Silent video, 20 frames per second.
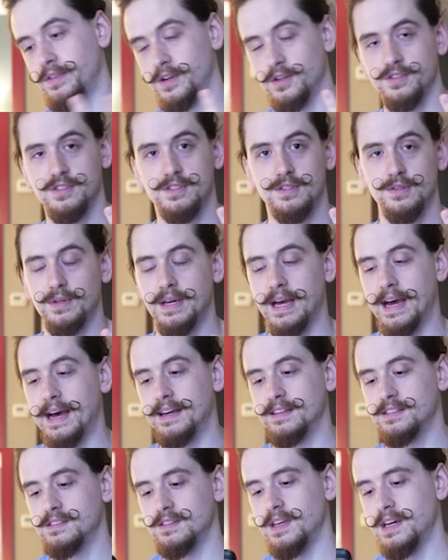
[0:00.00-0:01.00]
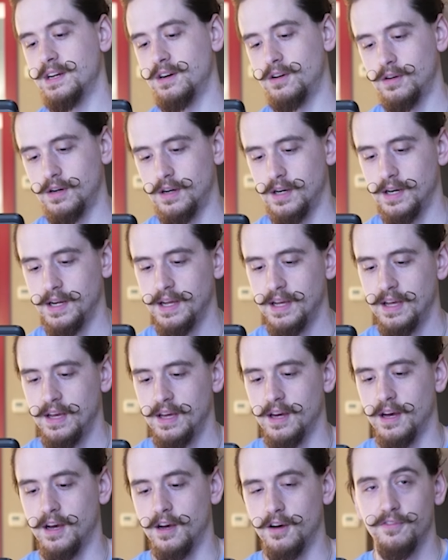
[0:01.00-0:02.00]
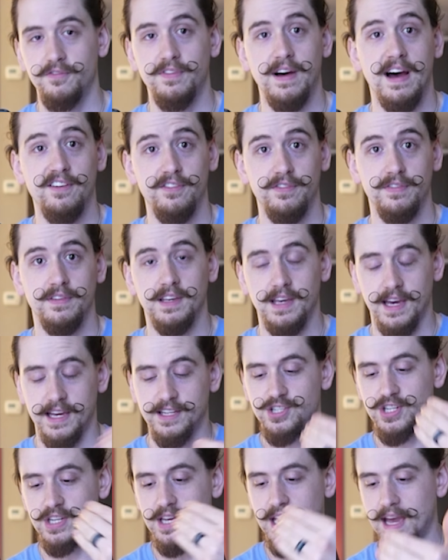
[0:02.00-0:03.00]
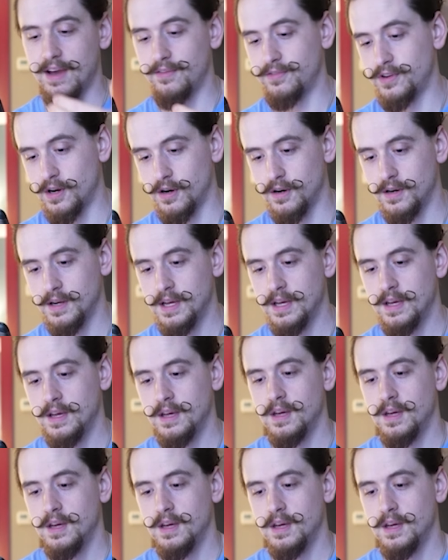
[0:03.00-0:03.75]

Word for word: There's two guys that are 5 kg heavier.